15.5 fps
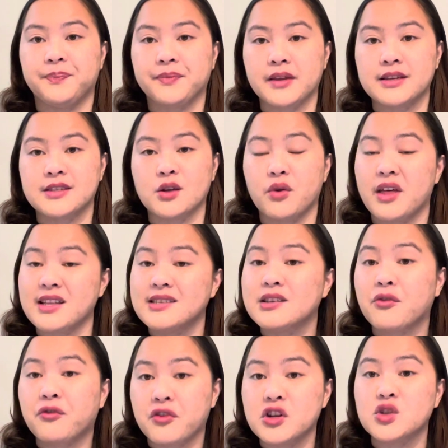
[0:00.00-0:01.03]
So that's the
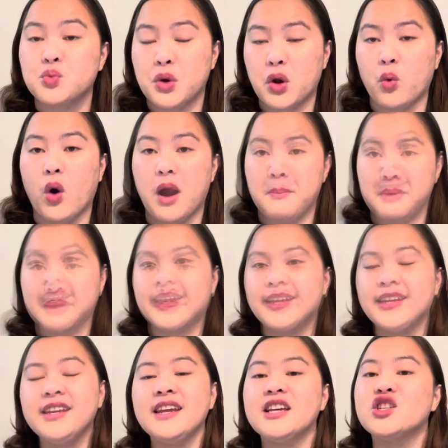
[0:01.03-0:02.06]
first requirement.
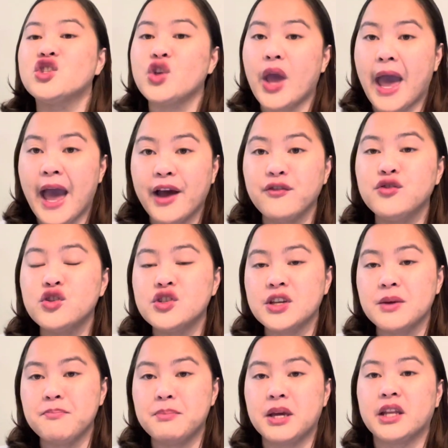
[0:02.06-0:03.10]
Second is you have to
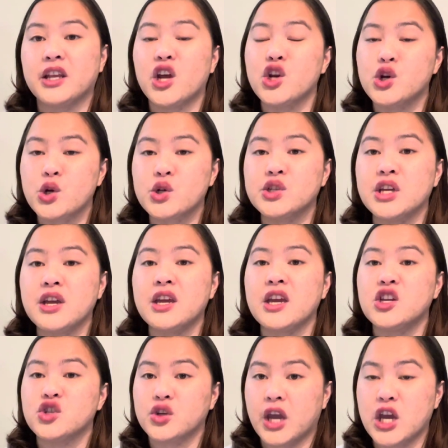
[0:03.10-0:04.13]
submit a nursing
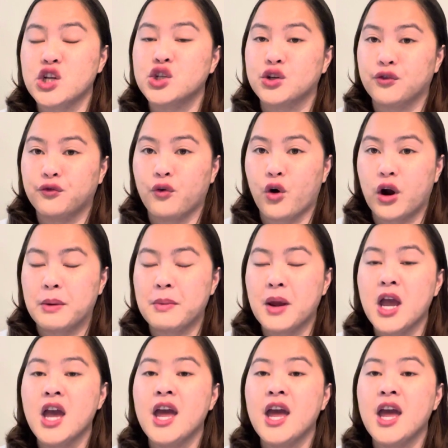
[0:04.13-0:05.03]
education form.